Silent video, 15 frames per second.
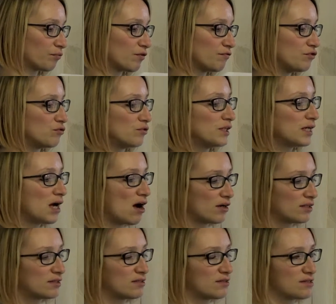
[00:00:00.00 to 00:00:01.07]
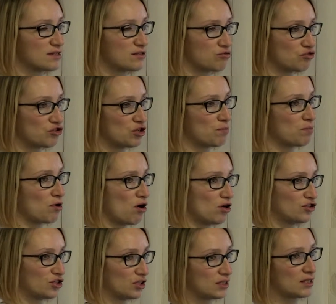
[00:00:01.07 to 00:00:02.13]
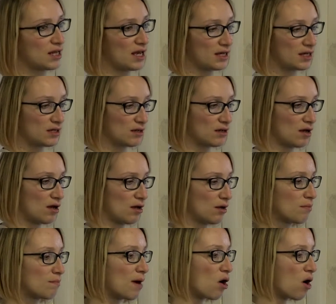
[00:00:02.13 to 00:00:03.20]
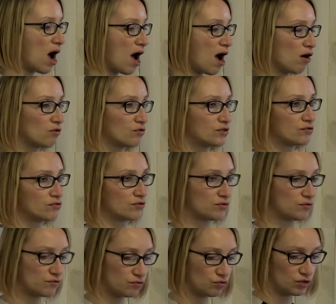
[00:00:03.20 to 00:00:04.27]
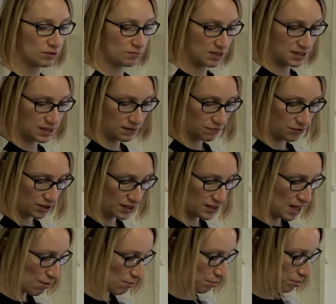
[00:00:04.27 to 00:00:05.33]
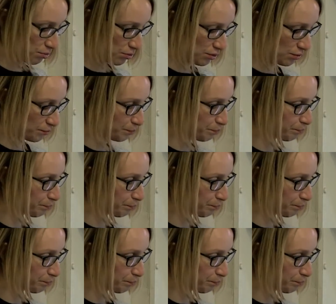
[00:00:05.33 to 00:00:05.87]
viewing art as a social project, like Bauhaus or Butemas, for example.